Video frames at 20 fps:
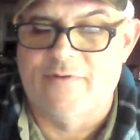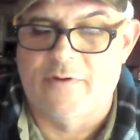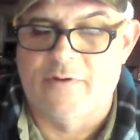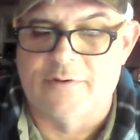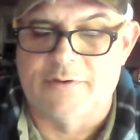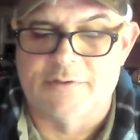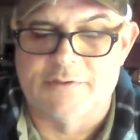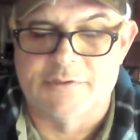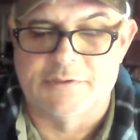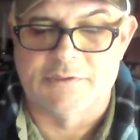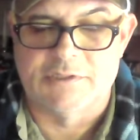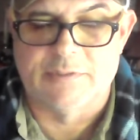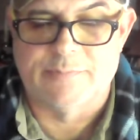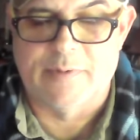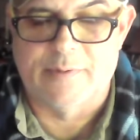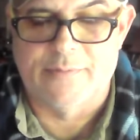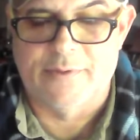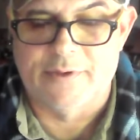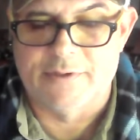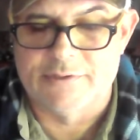falling
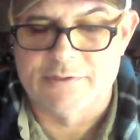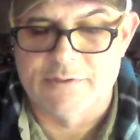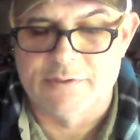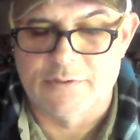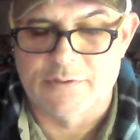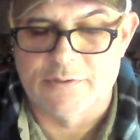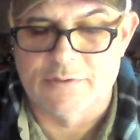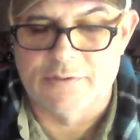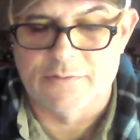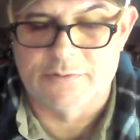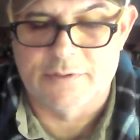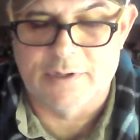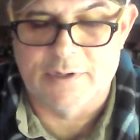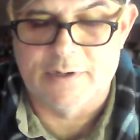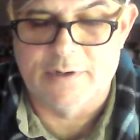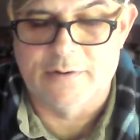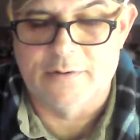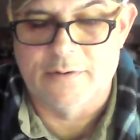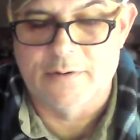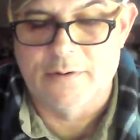asleep. I'm like so
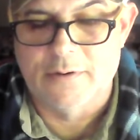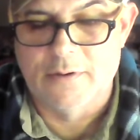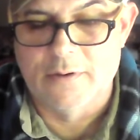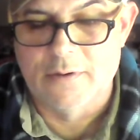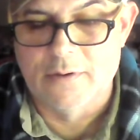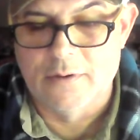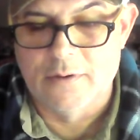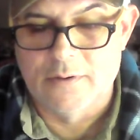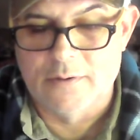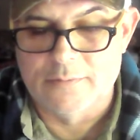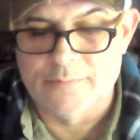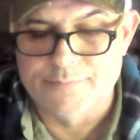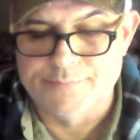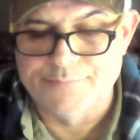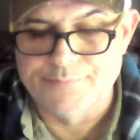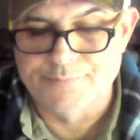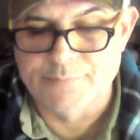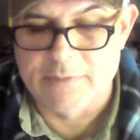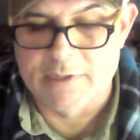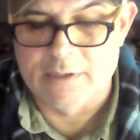tired.
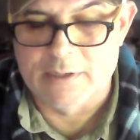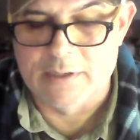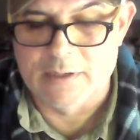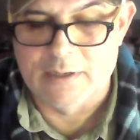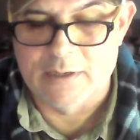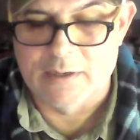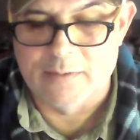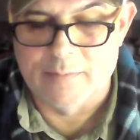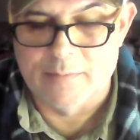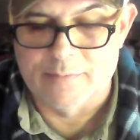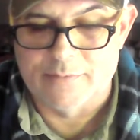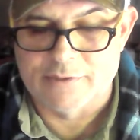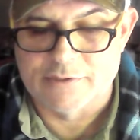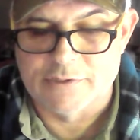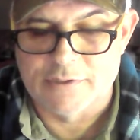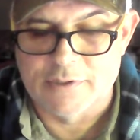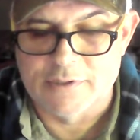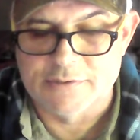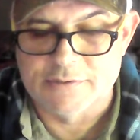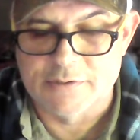Yeah, I am. I'm
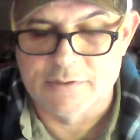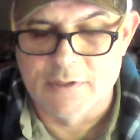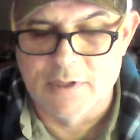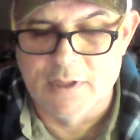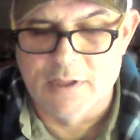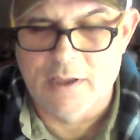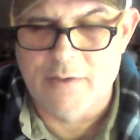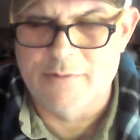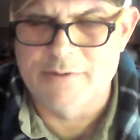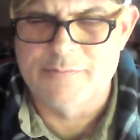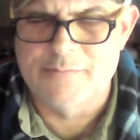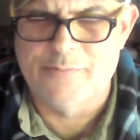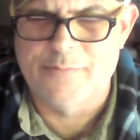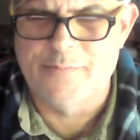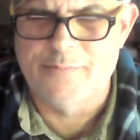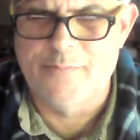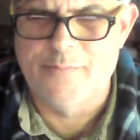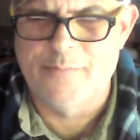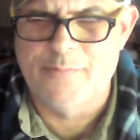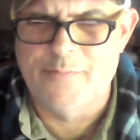exhausted.
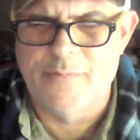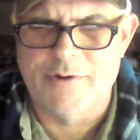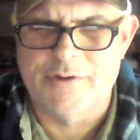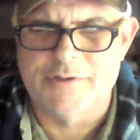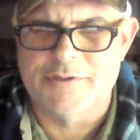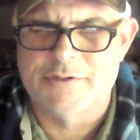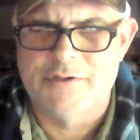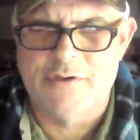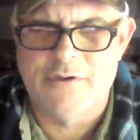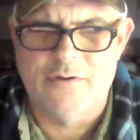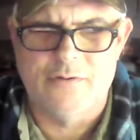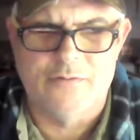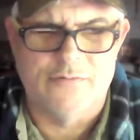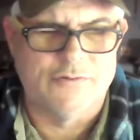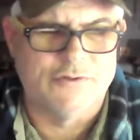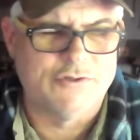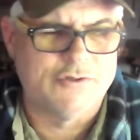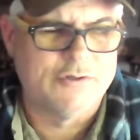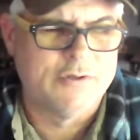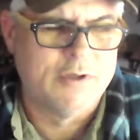This book is
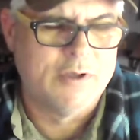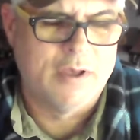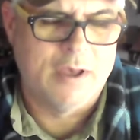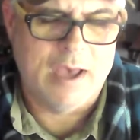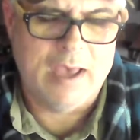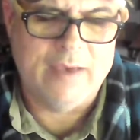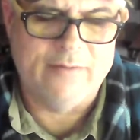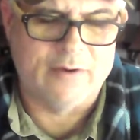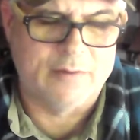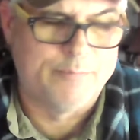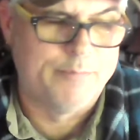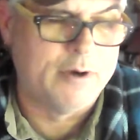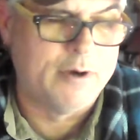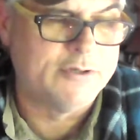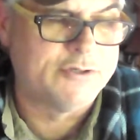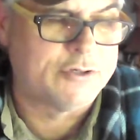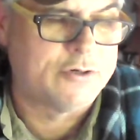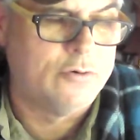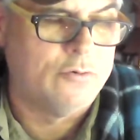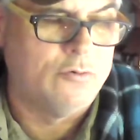huge. I have a
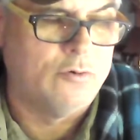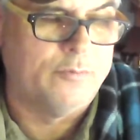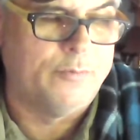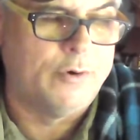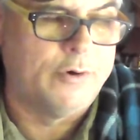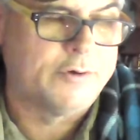bunch of cool